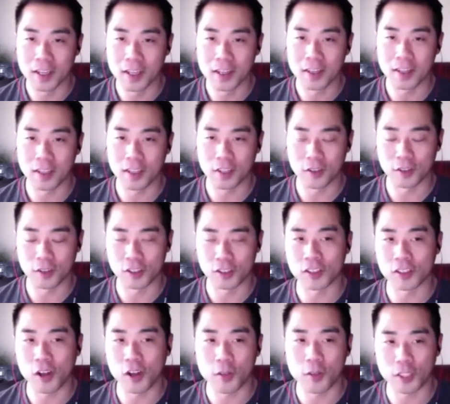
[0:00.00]
you're
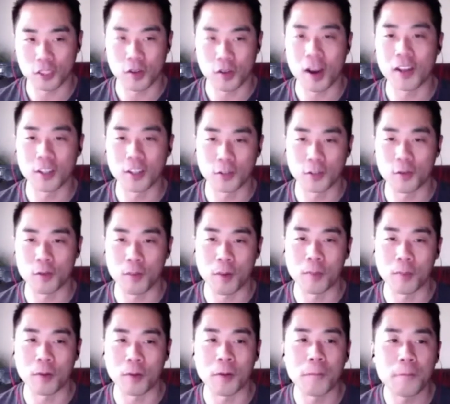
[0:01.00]
just always trying to remember?